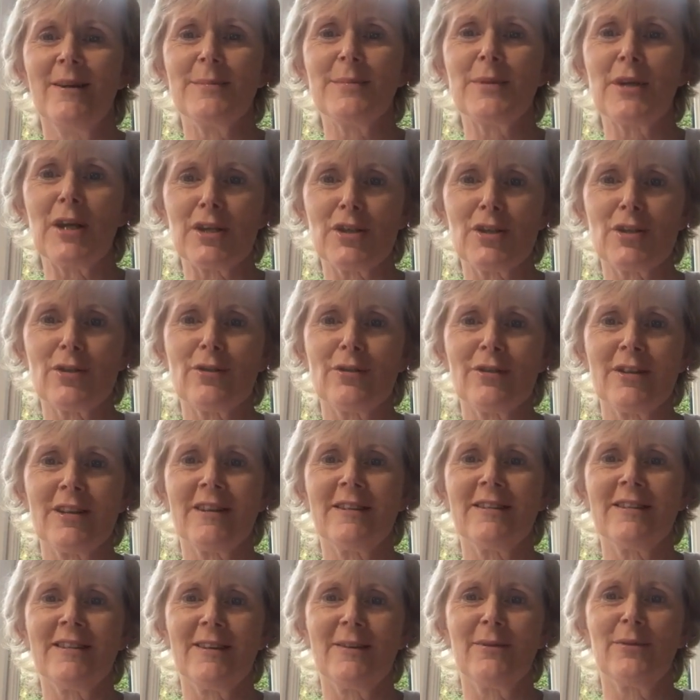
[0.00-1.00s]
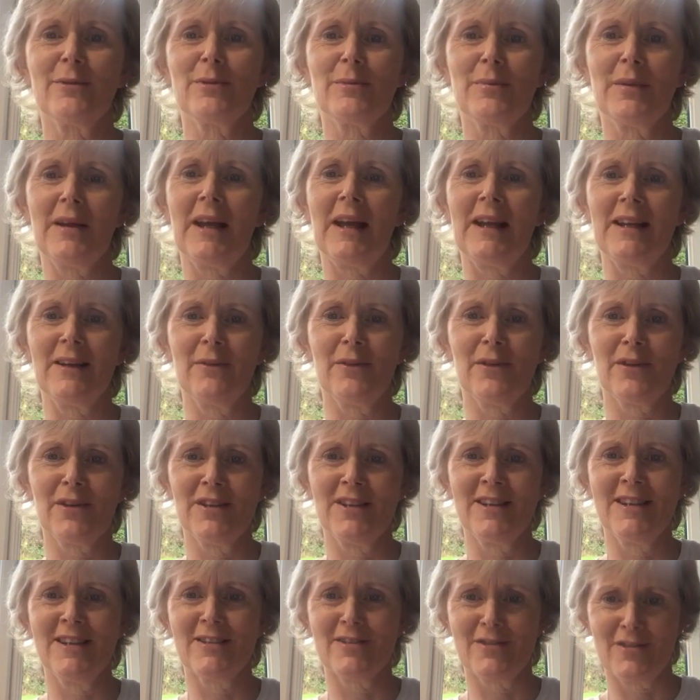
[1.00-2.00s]
Not sure that they would be anywhere
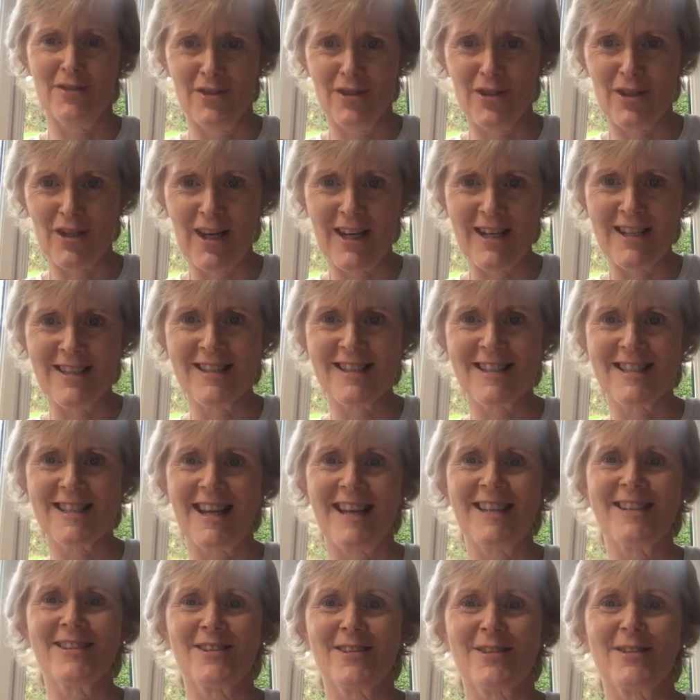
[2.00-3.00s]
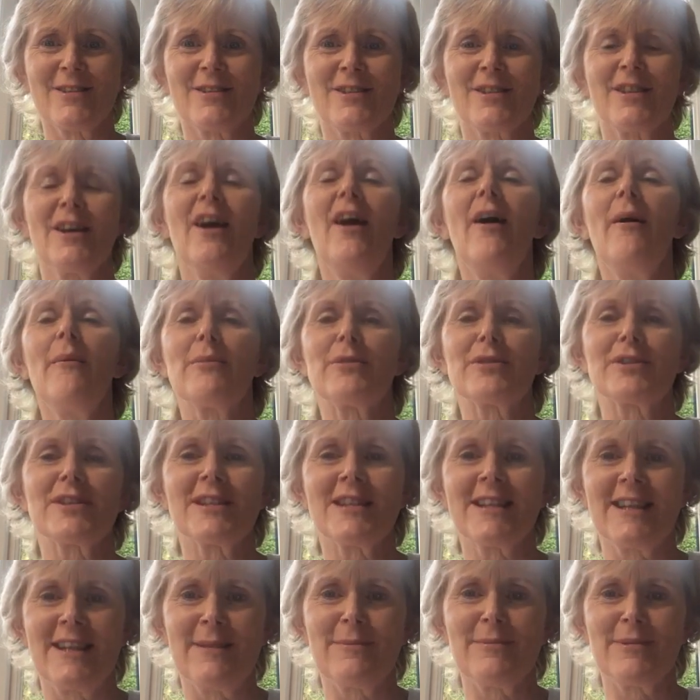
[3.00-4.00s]
near Shane's standard, but
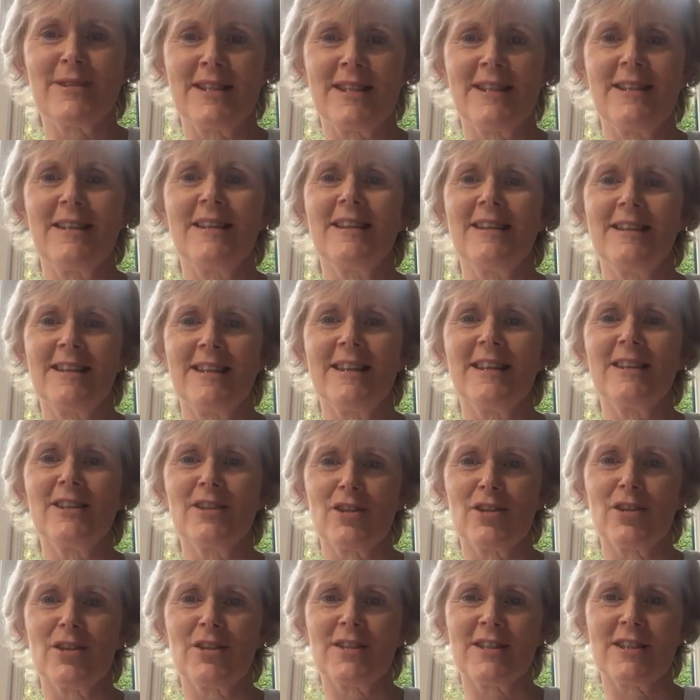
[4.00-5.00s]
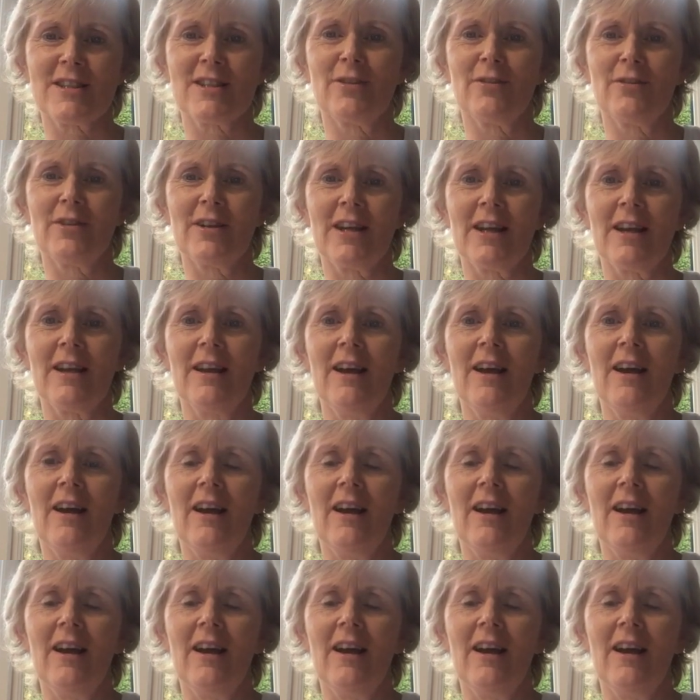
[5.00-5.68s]
it keeps the interest going.